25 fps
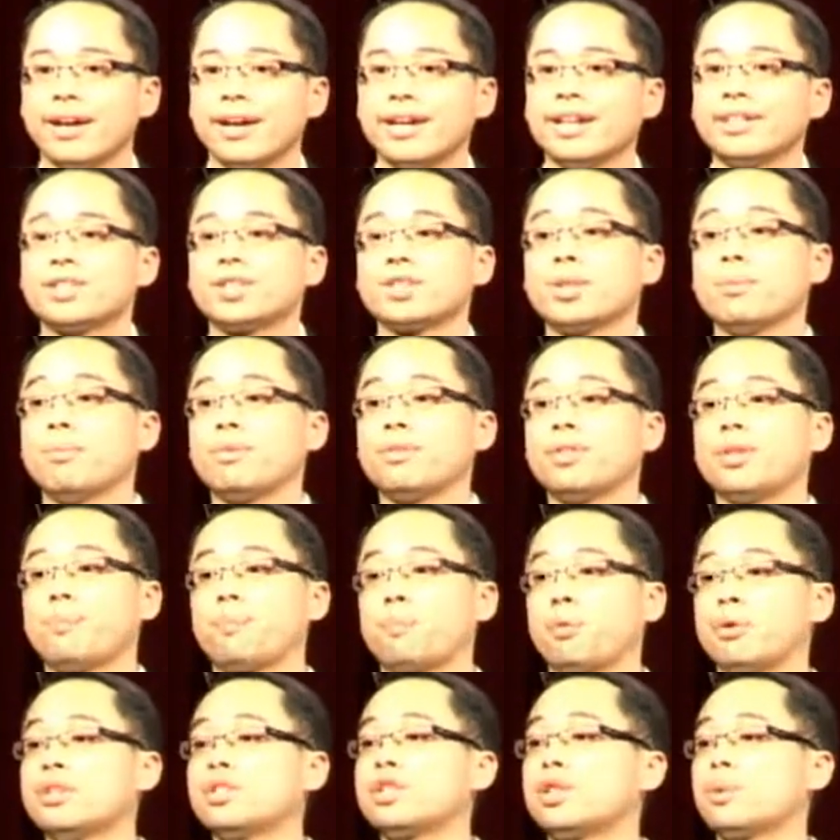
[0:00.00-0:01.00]
and some of the
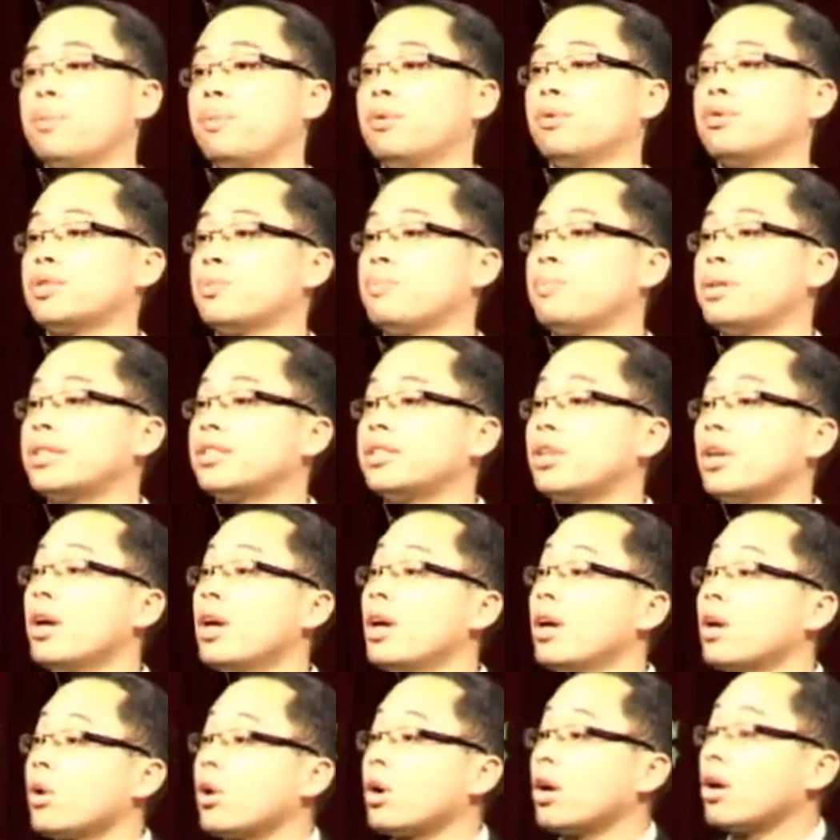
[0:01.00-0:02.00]
principles means
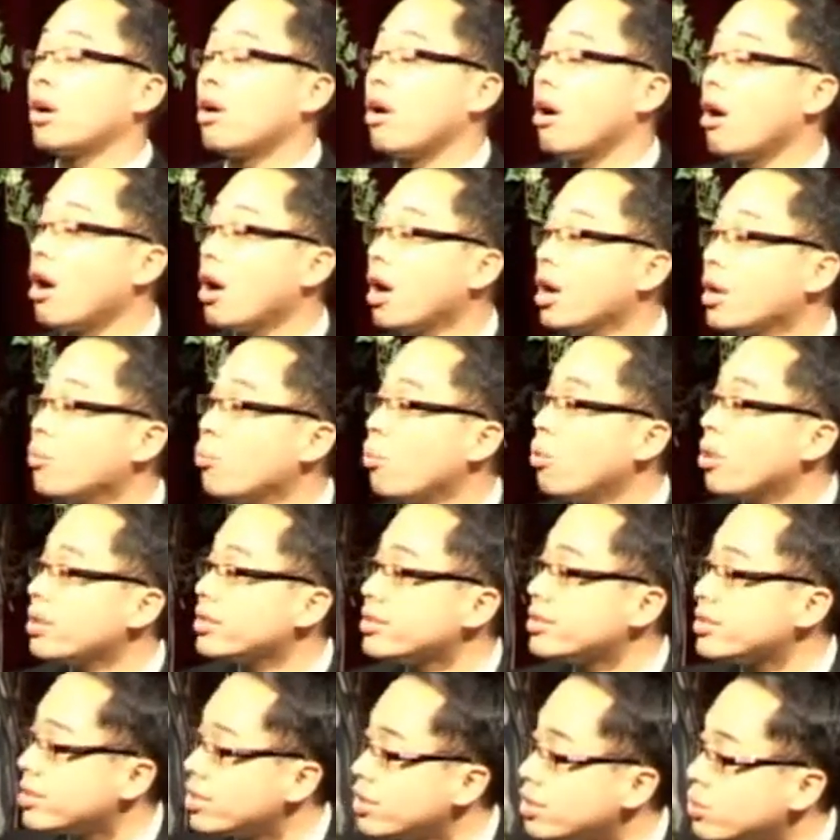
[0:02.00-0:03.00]
God wants